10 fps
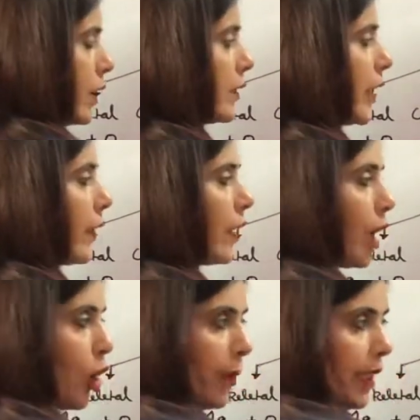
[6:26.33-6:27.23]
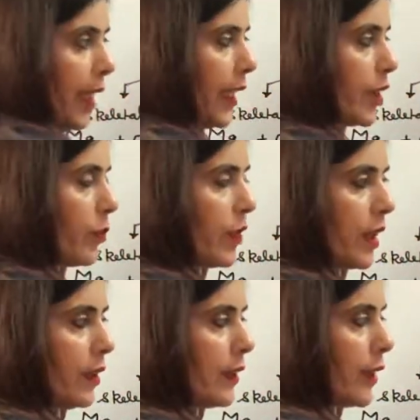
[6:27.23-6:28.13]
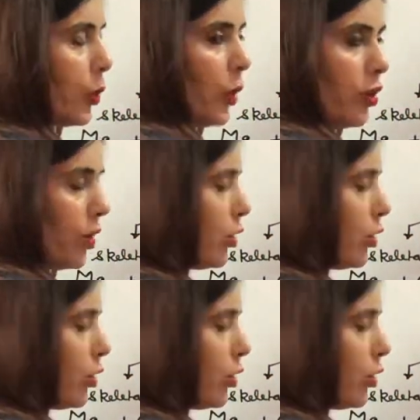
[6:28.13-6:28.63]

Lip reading: there are how many atoms in this equation?